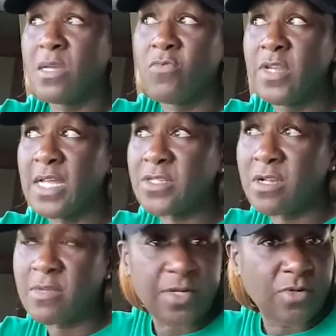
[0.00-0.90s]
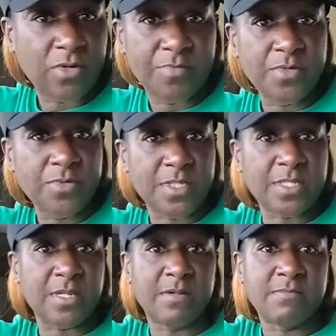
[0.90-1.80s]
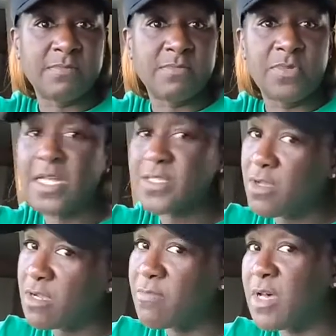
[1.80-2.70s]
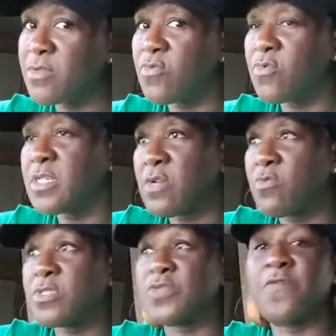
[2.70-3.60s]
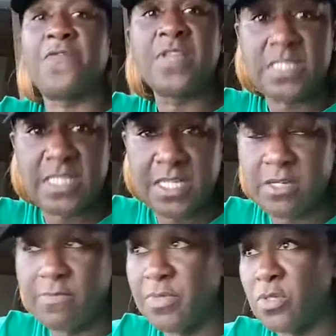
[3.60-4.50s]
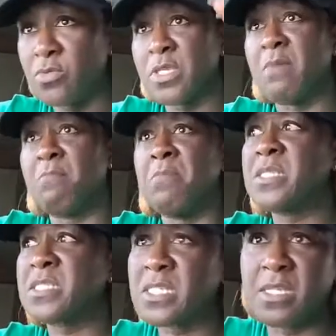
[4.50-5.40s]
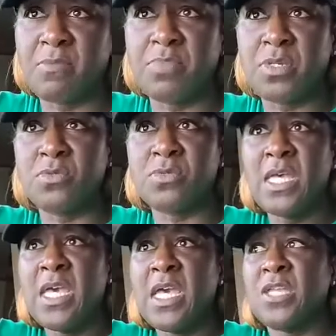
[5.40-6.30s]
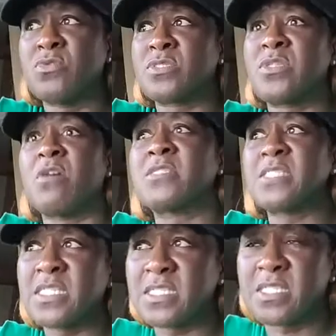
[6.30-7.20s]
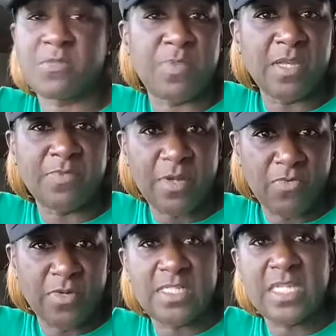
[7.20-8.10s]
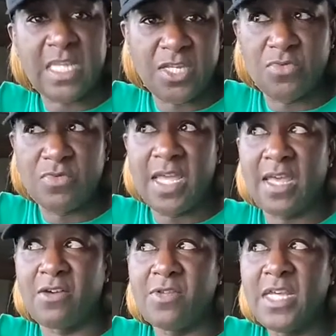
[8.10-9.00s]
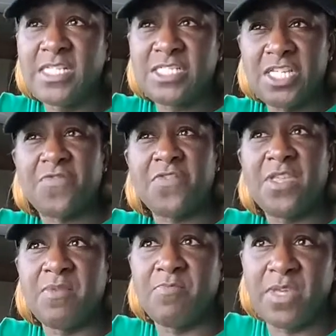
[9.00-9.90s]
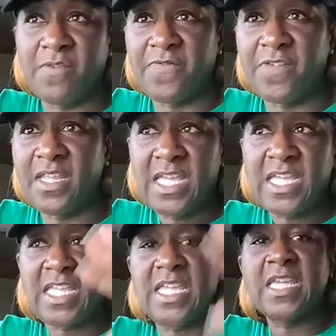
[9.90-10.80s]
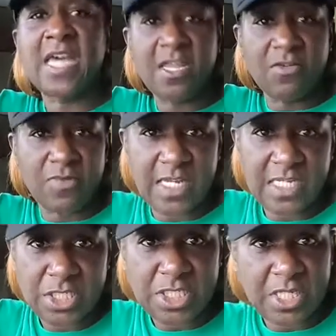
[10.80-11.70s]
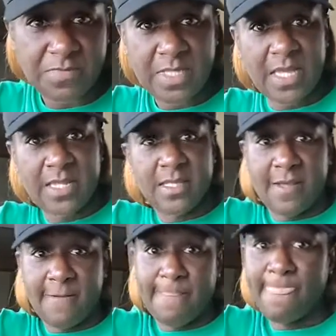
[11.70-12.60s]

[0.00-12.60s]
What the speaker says: We're not talking about no abusers though. We're not talking about the ones that want to physically abuse and mentally abuse and those narcissistic people that want to tear you down just for their benefit. Get out of relationships like that.